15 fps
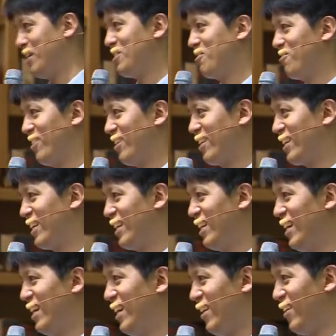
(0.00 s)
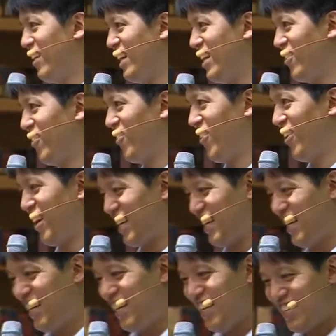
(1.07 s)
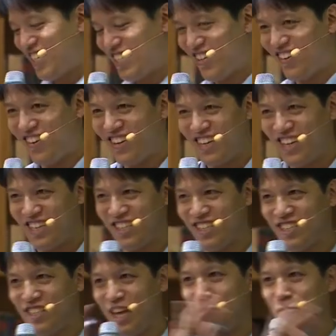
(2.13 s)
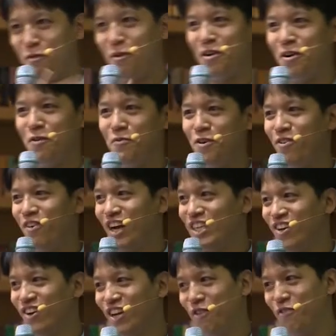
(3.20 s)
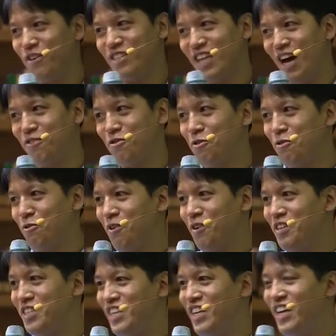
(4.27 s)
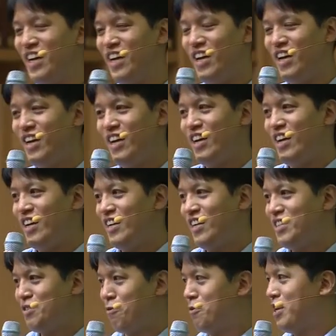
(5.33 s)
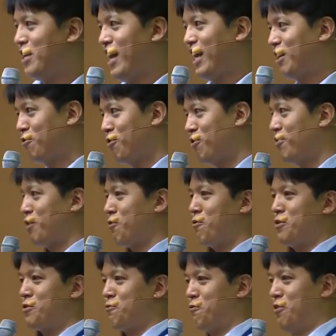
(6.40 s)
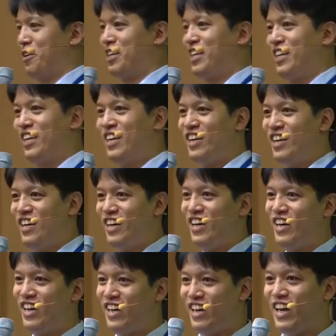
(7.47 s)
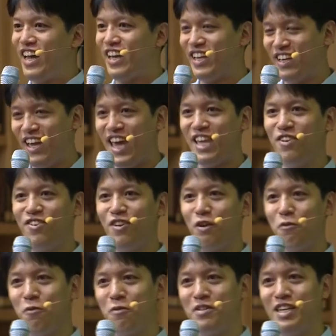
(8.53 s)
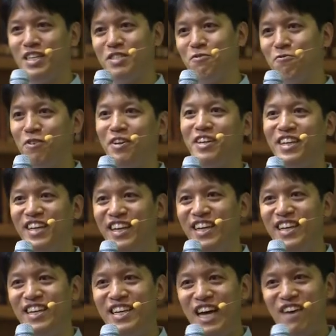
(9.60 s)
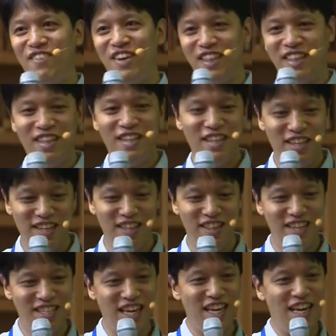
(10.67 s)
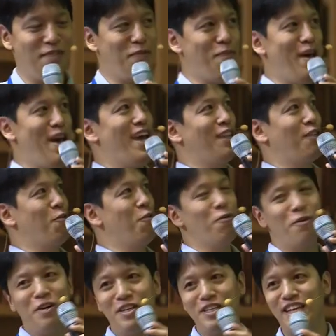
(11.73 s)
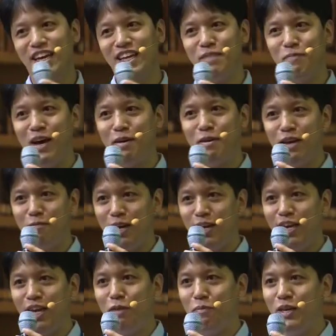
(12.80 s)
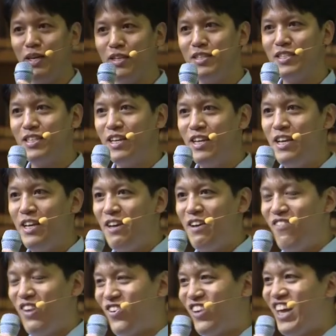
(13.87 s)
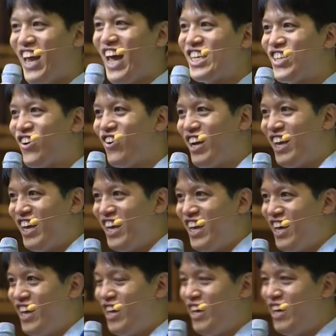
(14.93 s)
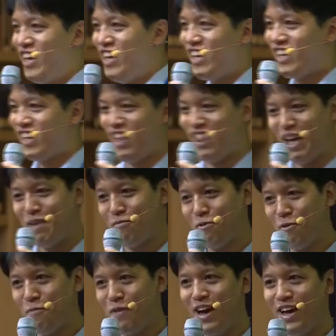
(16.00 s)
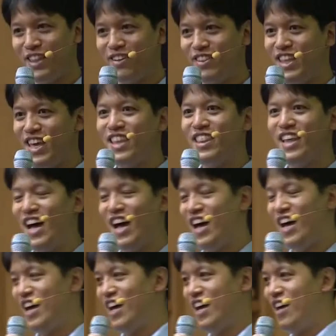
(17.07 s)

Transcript: doesn't work, right? Don't work. So it's the same for a computer, actually. If 1,000 cores, it's only like 200 cores work. Like 800 cores doesn't work. I mean, these are not bad cores by any means, but you can actually cannot provide the data